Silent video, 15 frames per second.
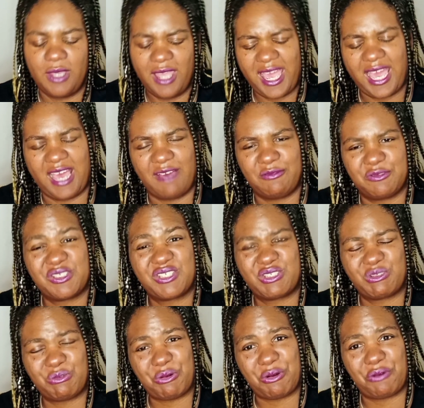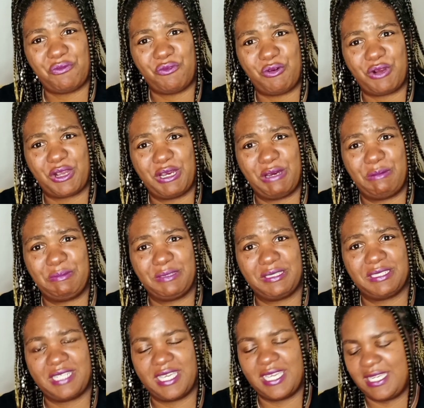I was sore for a couple of
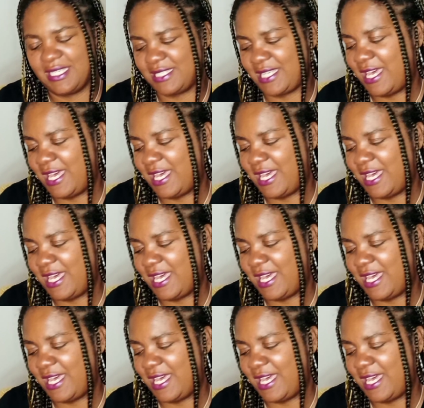days. I